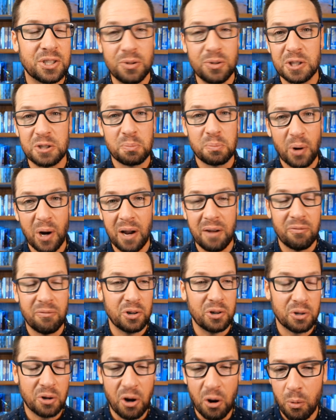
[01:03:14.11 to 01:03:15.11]
you just pray for
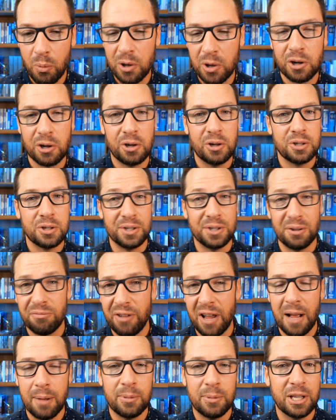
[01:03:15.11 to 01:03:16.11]
your coworkers and your
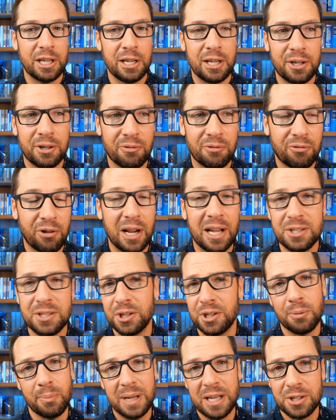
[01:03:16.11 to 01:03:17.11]
family and your friends
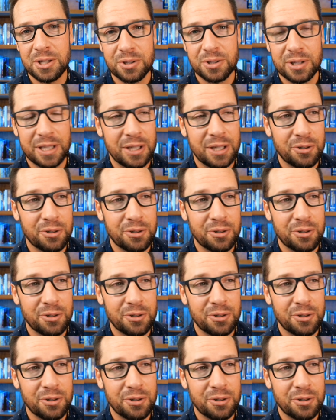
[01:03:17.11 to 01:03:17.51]
and your ministry